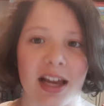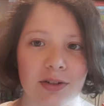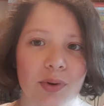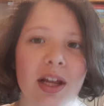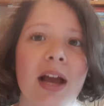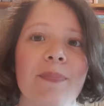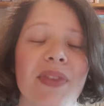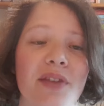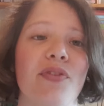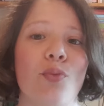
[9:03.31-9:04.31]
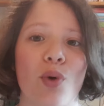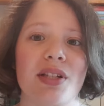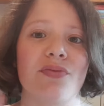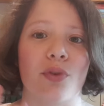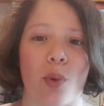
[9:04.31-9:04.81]
Henry if it
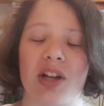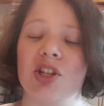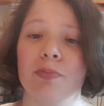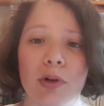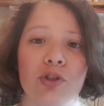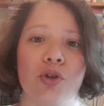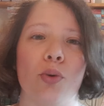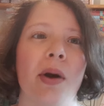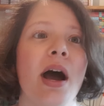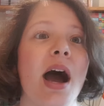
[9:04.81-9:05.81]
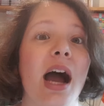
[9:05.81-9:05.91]
wasn't for watching BookTube.